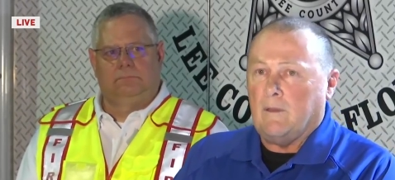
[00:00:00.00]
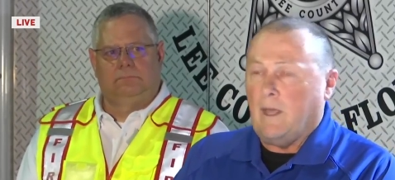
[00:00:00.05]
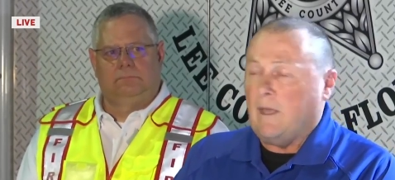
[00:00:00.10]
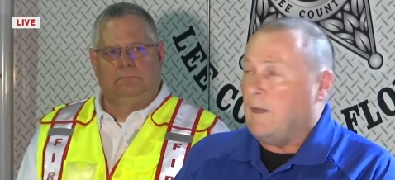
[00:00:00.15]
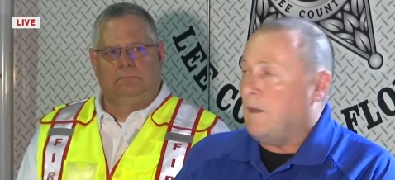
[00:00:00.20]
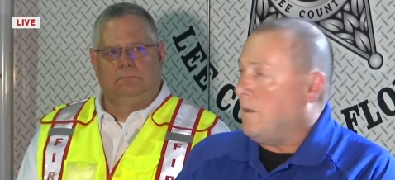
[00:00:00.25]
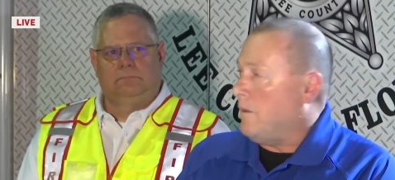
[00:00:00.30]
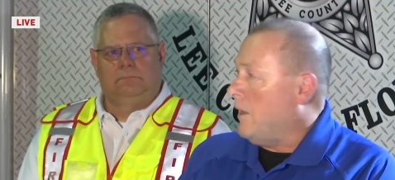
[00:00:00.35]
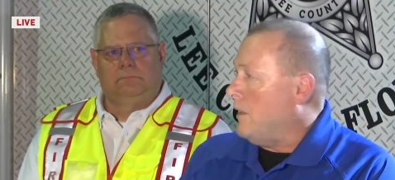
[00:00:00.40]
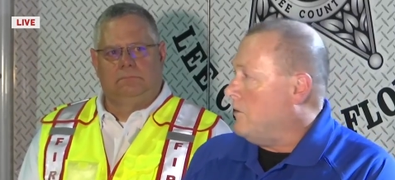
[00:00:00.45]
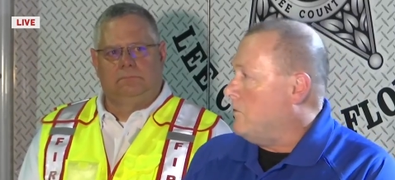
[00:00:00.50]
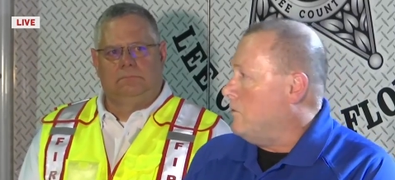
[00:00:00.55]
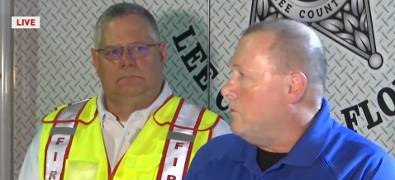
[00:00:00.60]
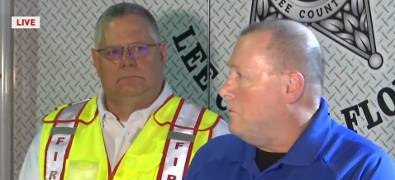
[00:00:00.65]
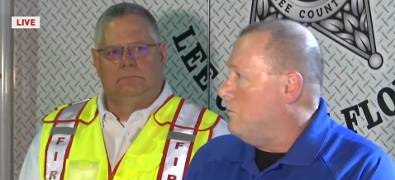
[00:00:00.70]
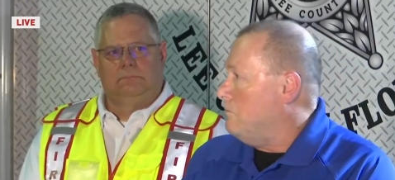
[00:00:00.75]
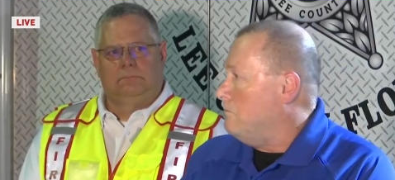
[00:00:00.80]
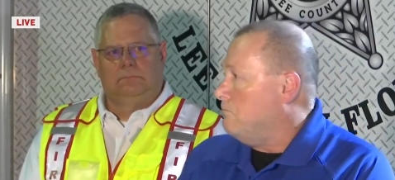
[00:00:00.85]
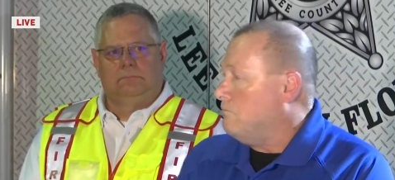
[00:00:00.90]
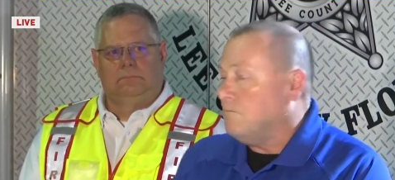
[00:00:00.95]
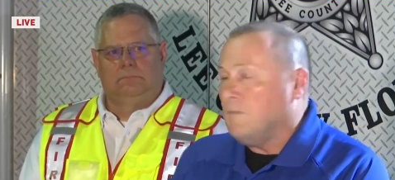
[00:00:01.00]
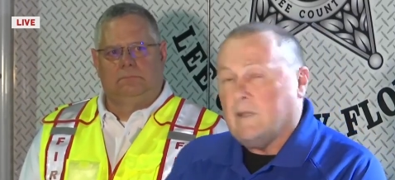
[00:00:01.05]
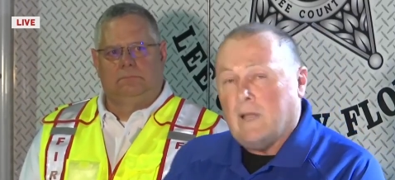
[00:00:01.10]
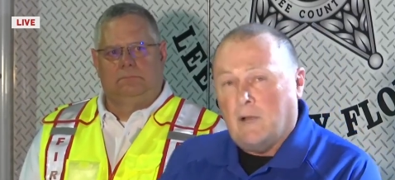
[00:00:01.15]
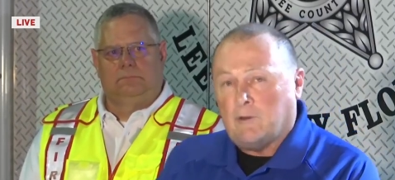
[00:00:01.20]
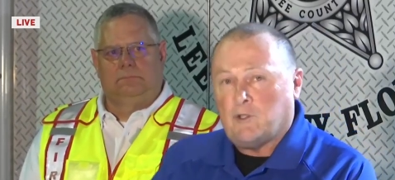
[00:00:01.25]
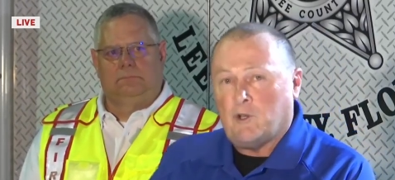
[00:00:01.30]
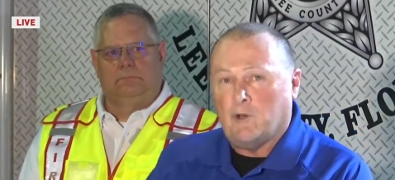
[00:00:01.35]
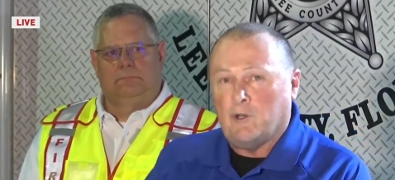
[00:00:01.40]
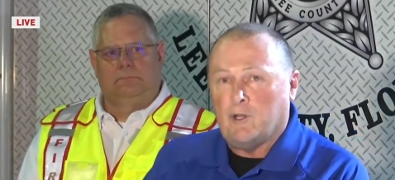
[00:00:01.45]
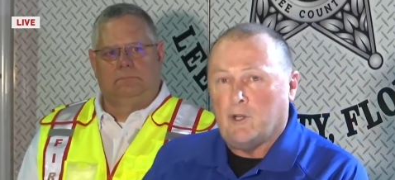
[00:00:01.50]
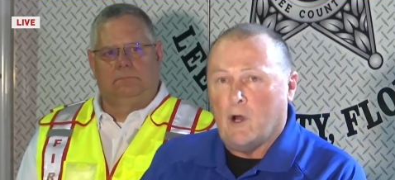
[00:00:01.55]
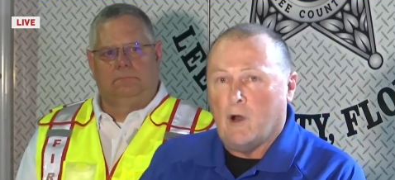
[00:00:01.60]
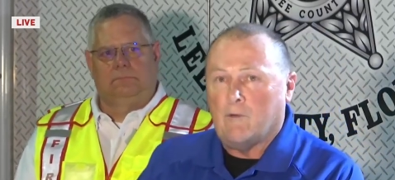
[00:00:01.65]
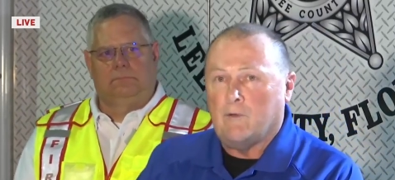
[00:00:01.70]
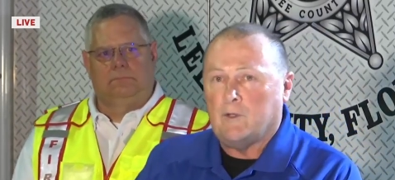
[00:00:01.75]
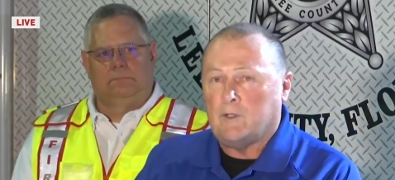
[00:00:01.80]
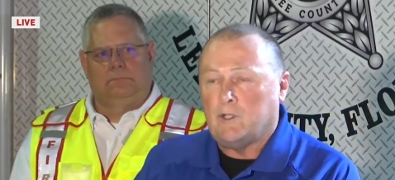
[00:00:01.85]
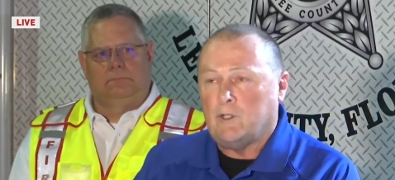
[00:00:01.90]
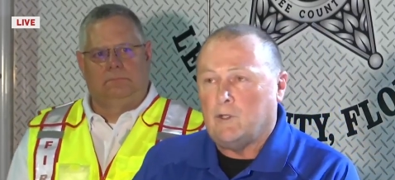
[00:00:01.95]
Speaker 1: And I'd like to now turn it
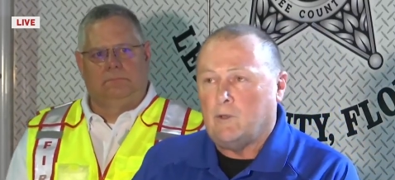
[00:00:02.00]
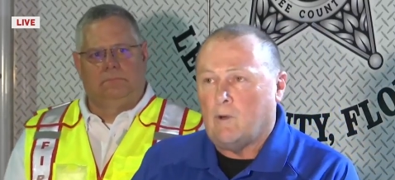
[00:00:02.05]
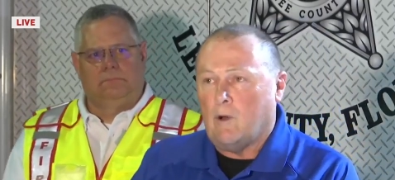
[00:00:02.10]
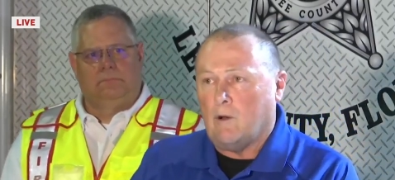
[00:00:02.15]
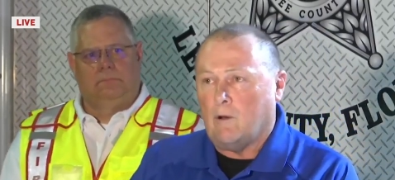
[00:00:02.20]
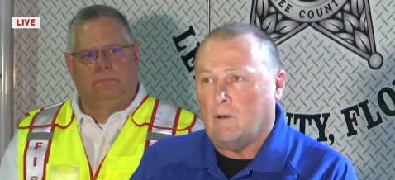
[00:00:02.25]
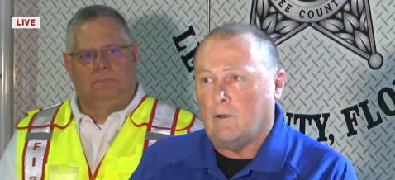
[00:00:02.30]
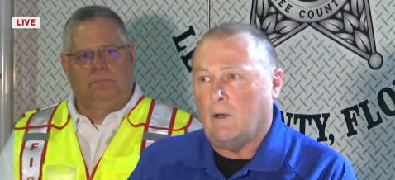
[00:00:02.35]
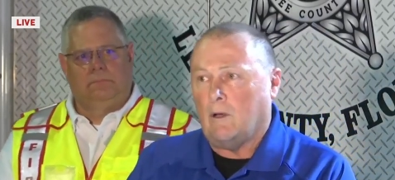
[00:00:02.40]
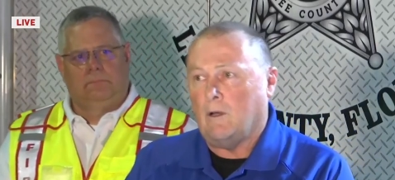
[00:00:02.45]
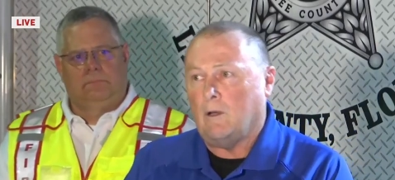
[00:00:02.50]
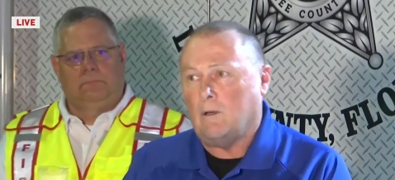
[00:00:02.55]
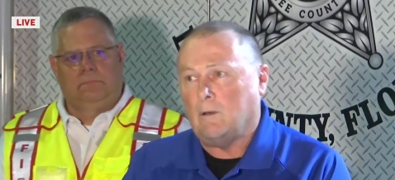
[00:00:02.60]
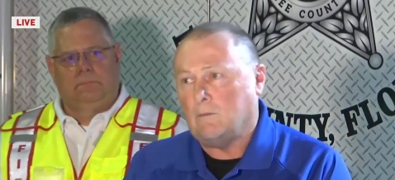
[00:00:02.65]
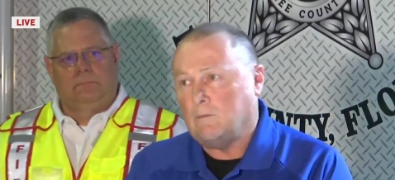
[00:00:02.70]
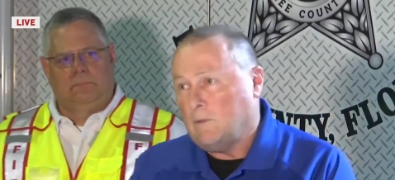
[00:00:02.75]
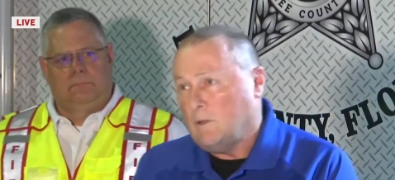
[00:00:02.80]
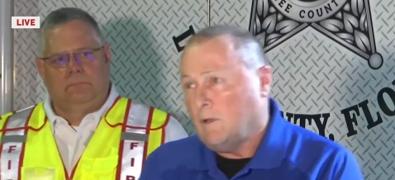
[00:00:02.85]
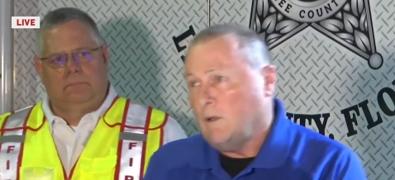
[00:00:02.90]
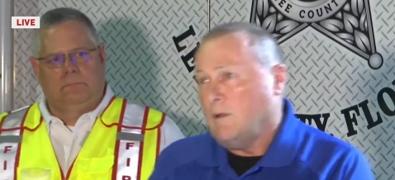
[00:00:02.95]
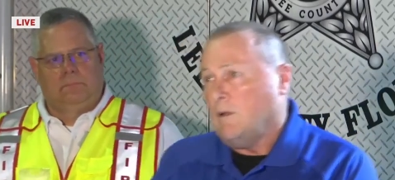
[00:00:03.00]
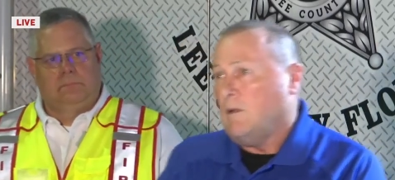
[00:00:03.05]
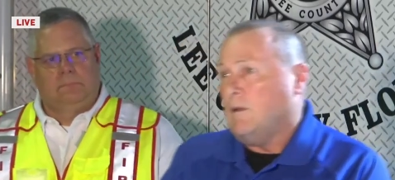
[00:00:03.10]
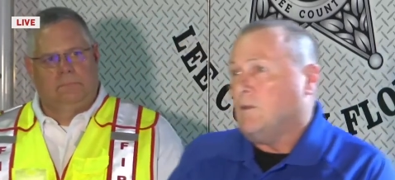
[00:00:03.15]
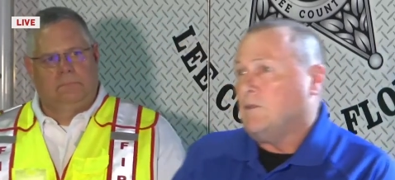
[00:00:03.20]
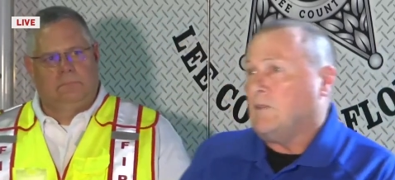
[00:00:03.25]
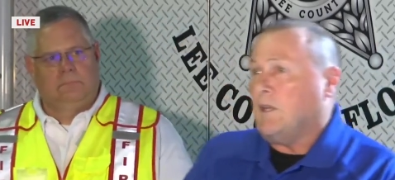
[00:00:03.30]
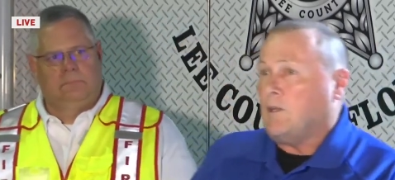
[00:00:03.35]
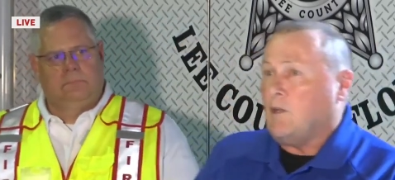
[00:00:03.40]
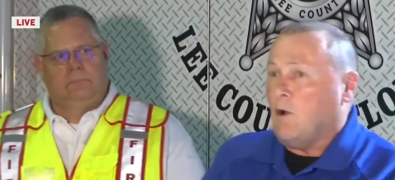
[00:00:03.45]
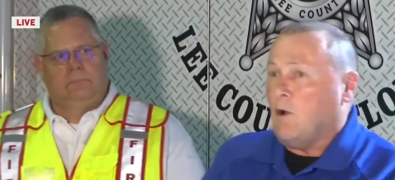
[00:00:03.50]
over to our uh, San